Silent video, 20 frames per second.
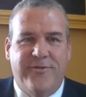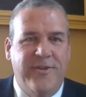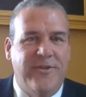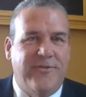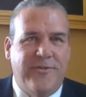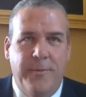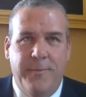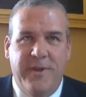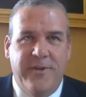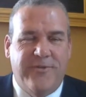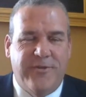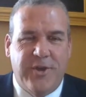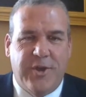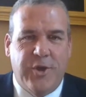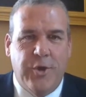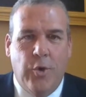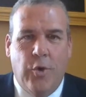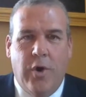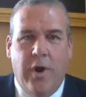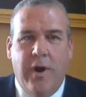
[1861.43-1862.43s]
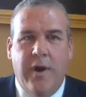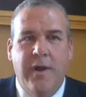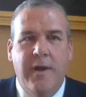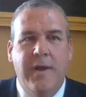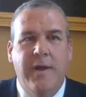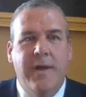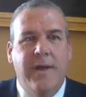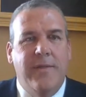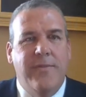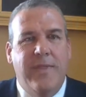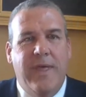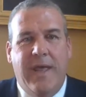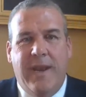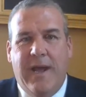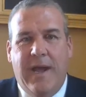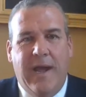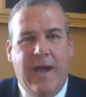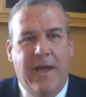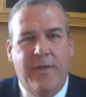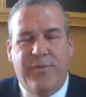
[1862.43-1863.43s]
system is secure, then
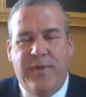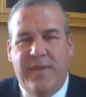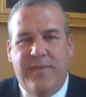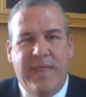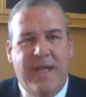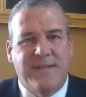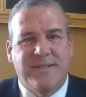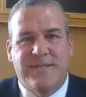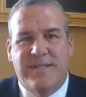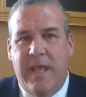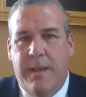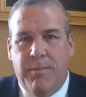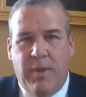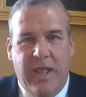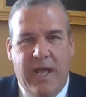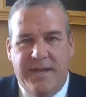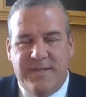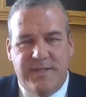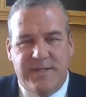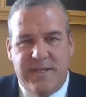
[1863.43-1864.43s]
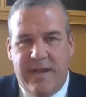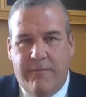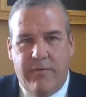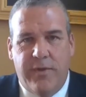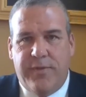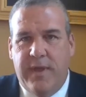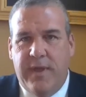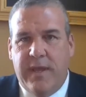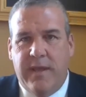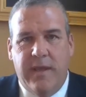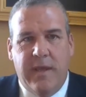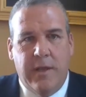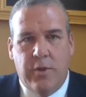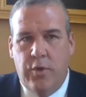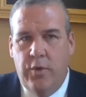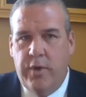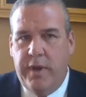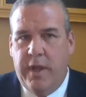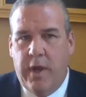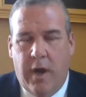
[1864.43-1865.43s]
I think that stabilizes everything,
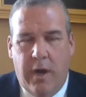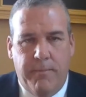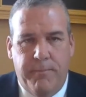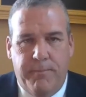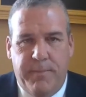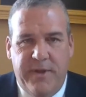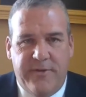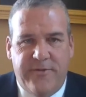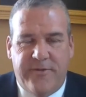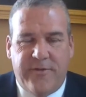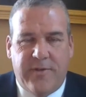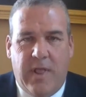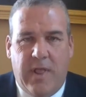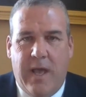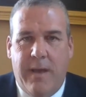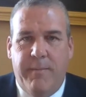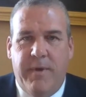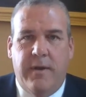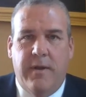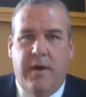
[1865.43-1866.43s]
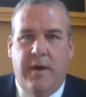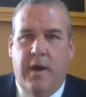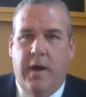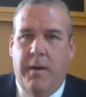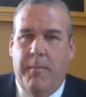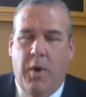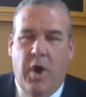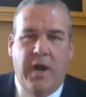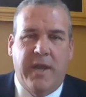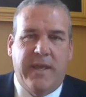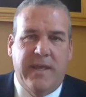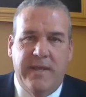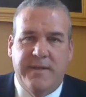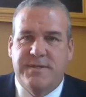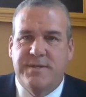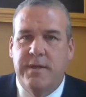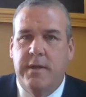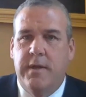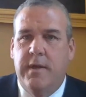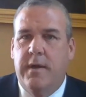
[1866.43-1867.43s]
including our business climate, our
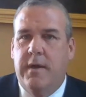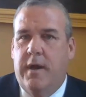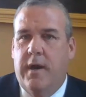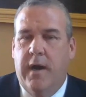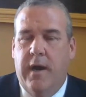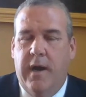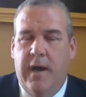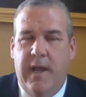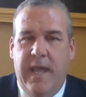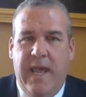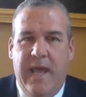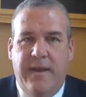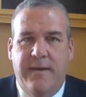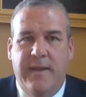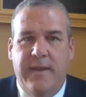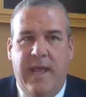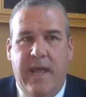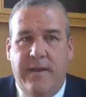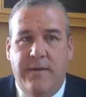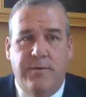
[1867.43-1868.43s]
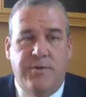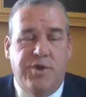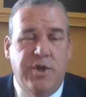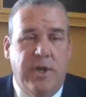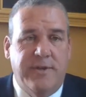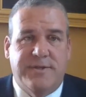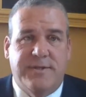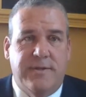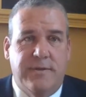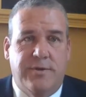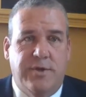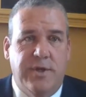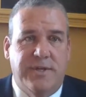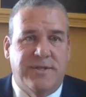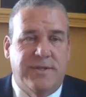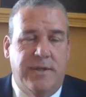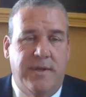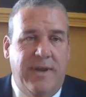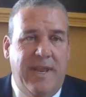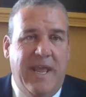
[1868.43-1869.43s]
markets, and
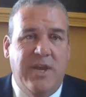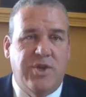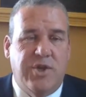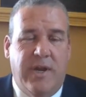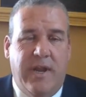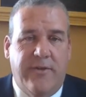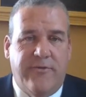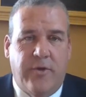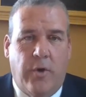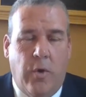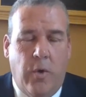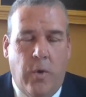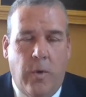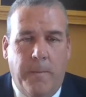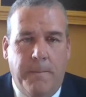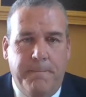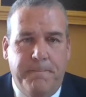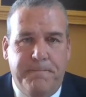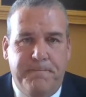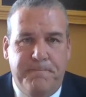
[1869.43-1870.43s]
just the nation as a whole.